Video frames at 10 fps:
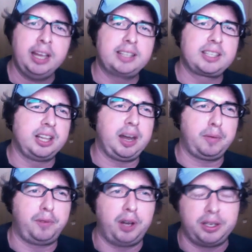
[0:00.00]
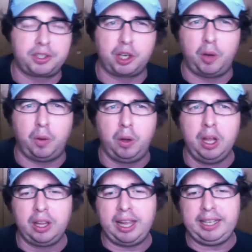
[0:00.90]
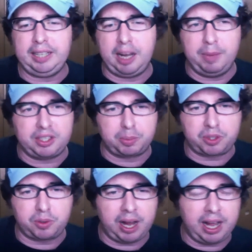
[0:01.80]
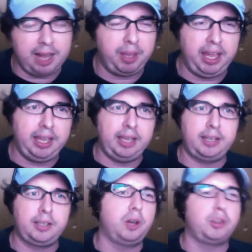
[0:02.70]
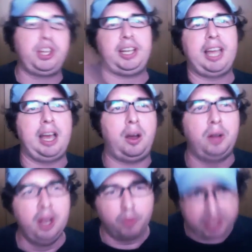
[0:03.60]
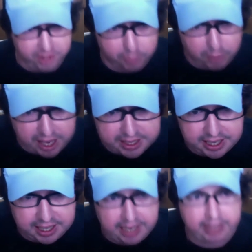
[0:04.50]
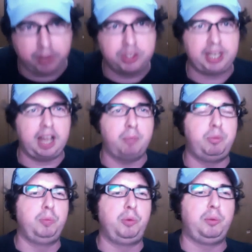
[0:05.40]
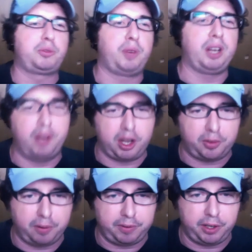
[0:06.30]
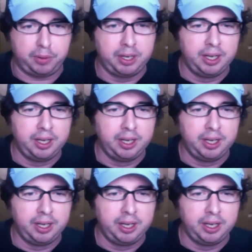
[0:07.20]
It's a lot of fun. So like, comment, subscribe, and go check out Wrestling Rantin', and go check out Boom Boom's Ring of Honor review.